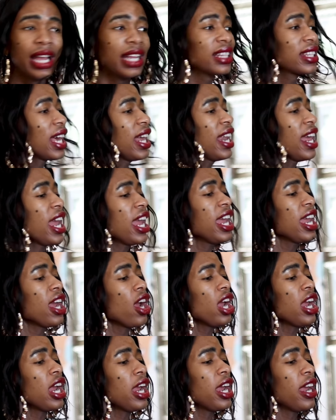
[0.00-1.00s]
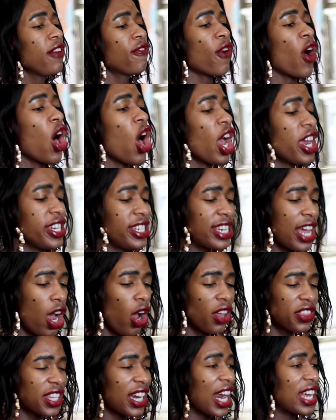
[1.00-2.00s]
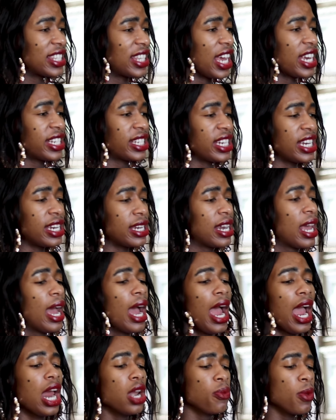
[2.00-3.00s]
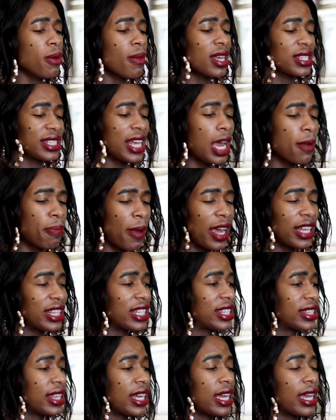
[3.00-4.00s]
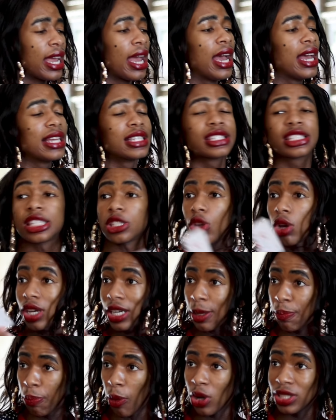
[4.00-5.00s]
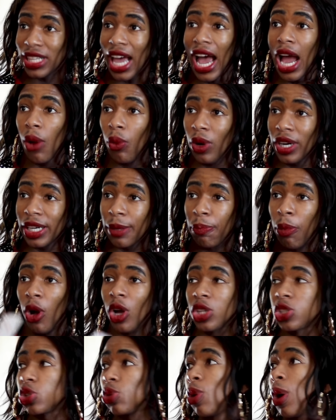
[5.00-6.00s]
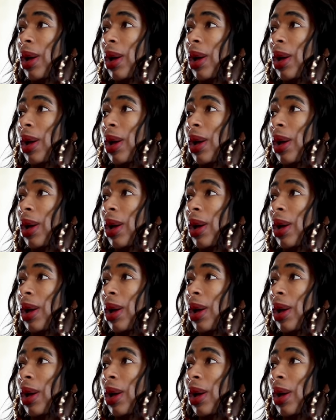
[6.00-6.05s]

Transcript: I'm gonna avoid the authorization and we must take back this thing. This is okay, report. I will report you.